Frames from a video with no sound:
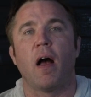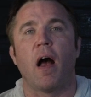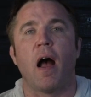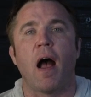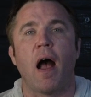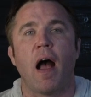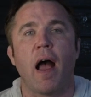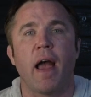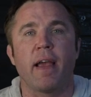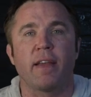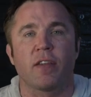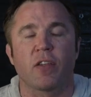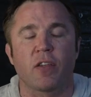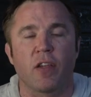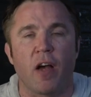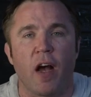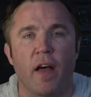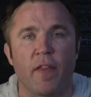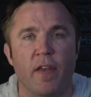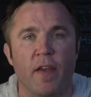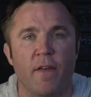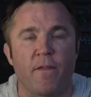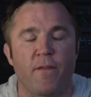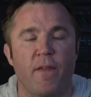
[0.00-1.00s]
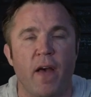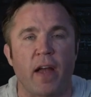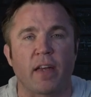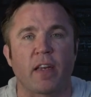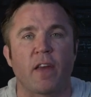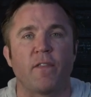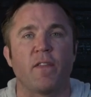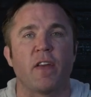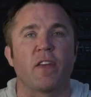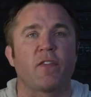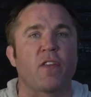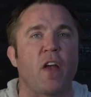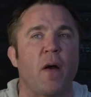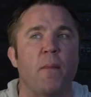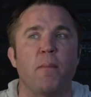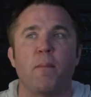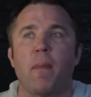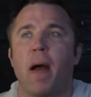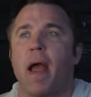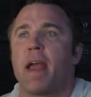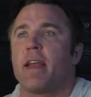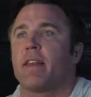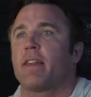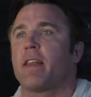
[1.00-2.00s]
I saw the effectiveness of
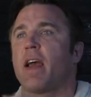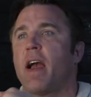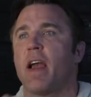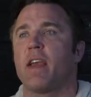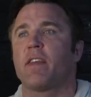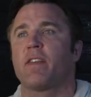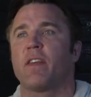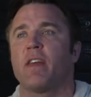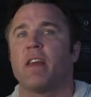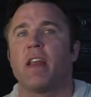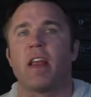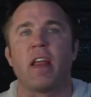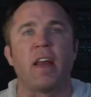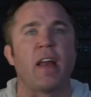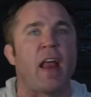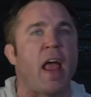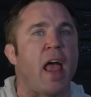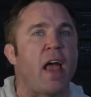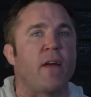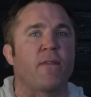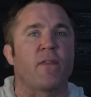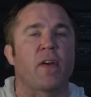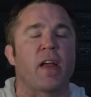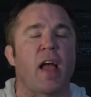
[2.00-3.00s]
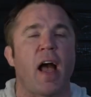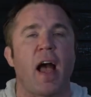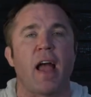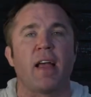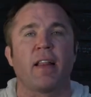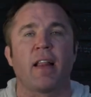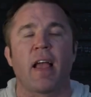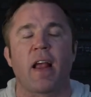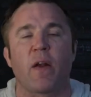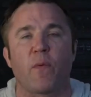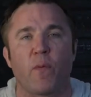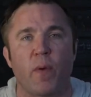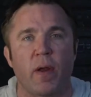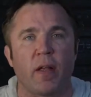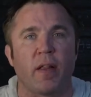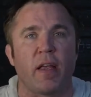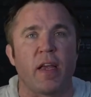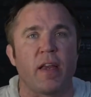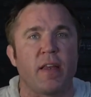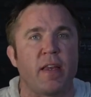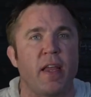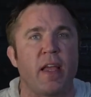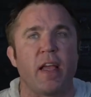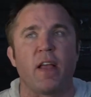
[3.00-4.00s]
Mike Tyson in every highlight reel
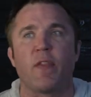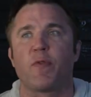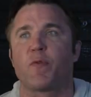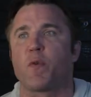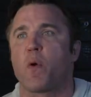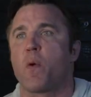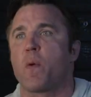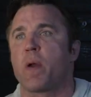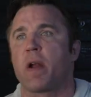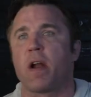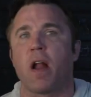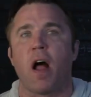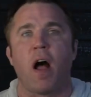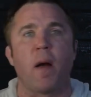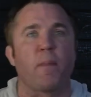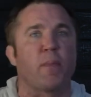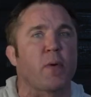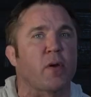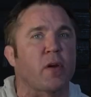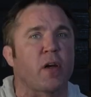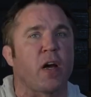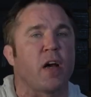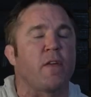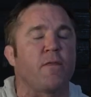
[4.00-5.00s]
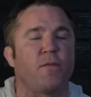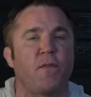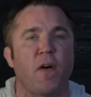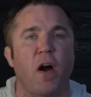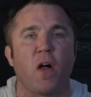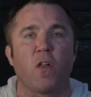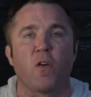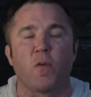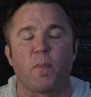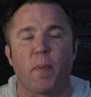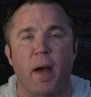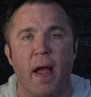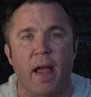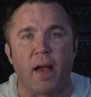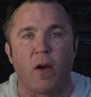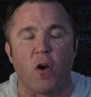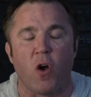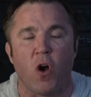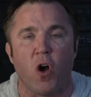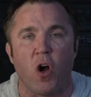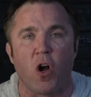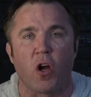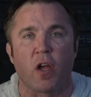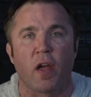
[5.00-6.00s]
he did, throwing an uppercut followed by a
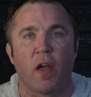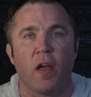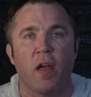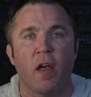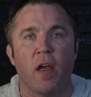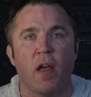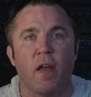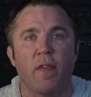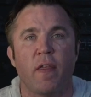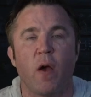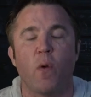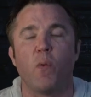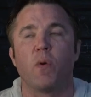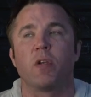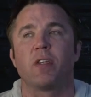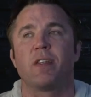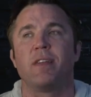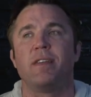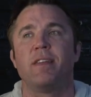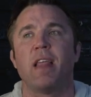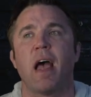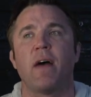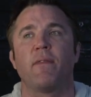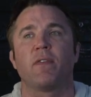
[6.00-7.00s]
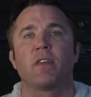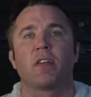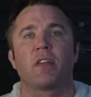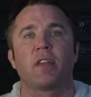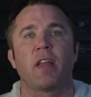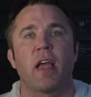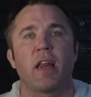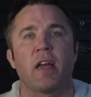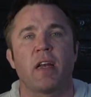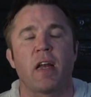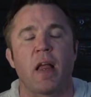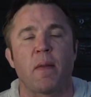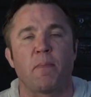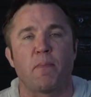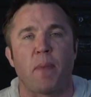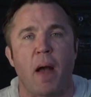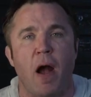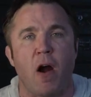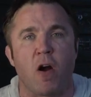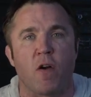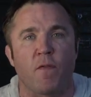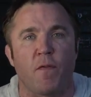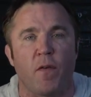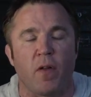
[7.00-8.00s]
hook that was devastating and
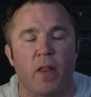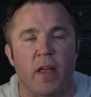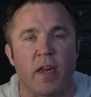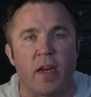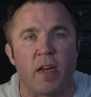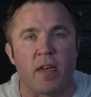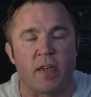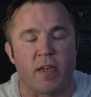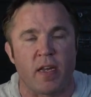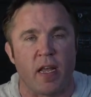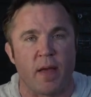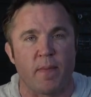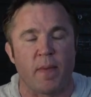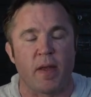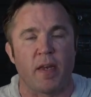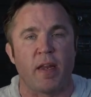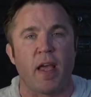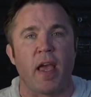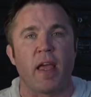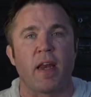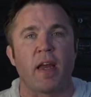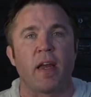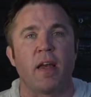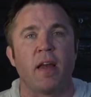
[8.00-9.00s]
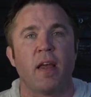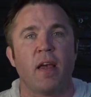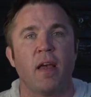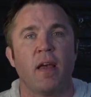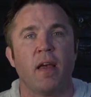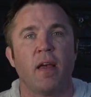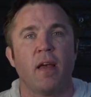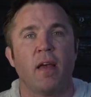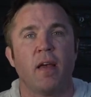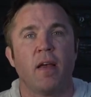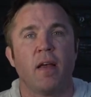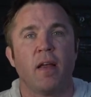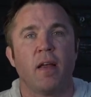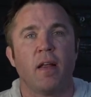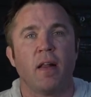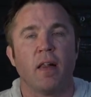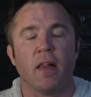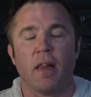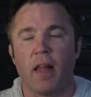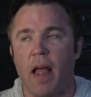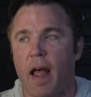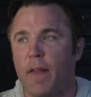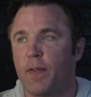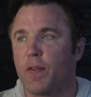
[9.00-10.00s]
powerful and intimidating,
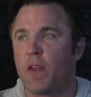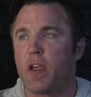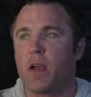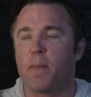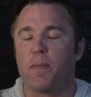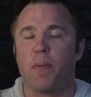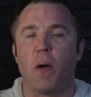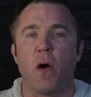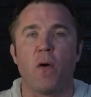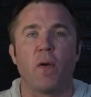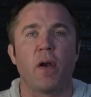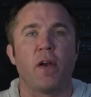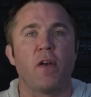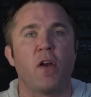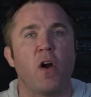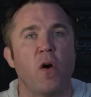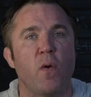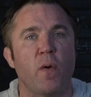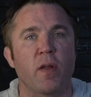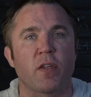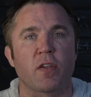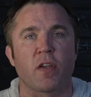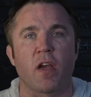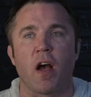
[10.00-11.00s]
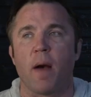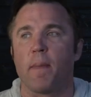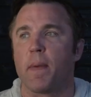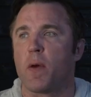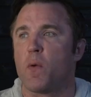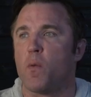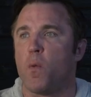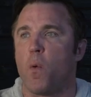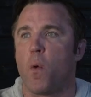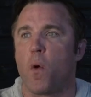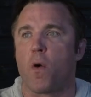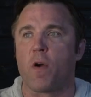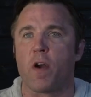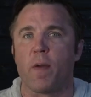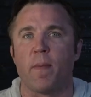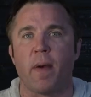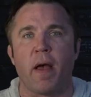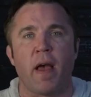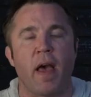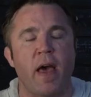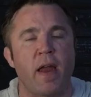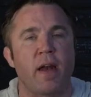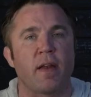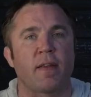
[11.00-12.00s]
let the opponent know what's coming, warn him
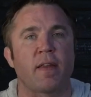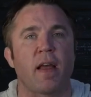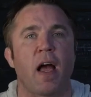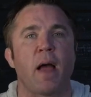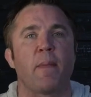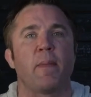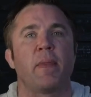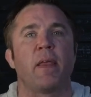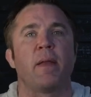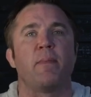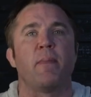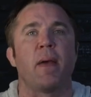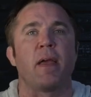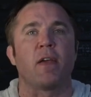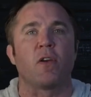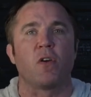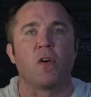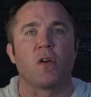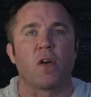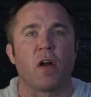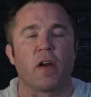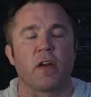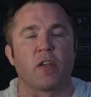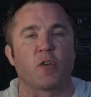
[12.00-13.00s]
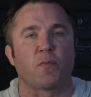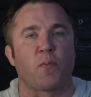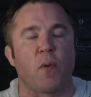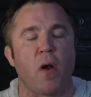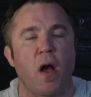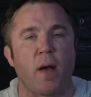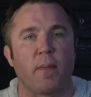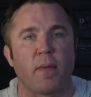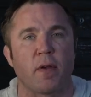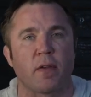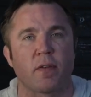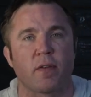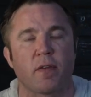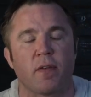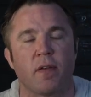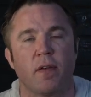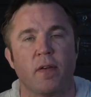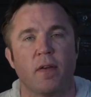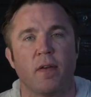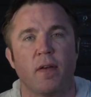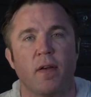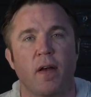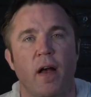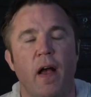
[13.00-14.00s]
ahead of time, and then make good on his promise.
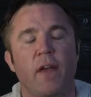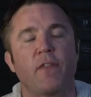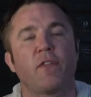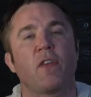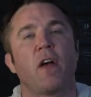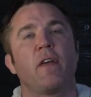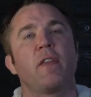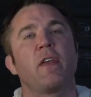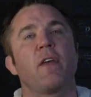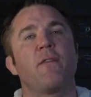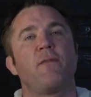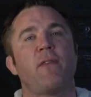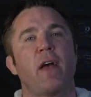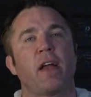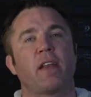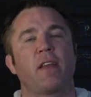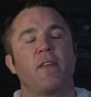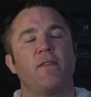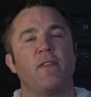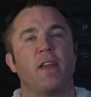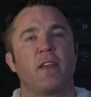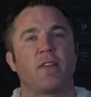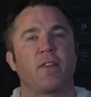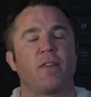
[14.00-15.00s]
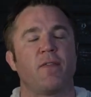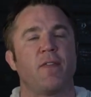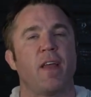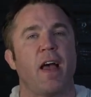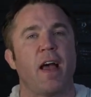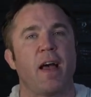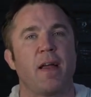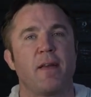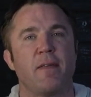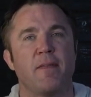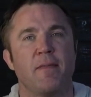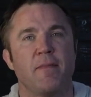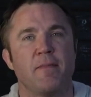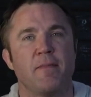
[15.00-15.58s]
I saw the effectiveness of that.